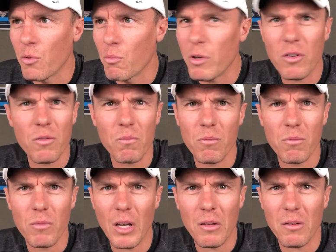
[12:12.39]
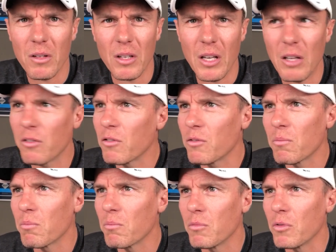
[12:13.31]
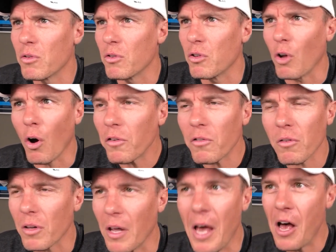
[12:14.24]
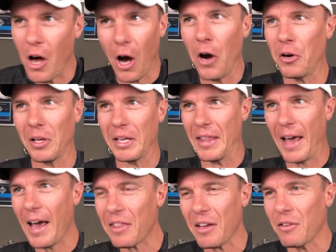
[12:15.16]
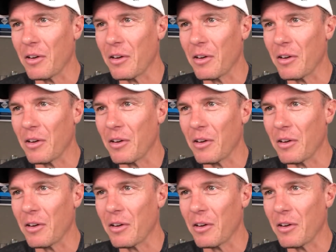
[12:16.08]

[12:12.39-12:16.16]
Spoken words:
which it is not only that.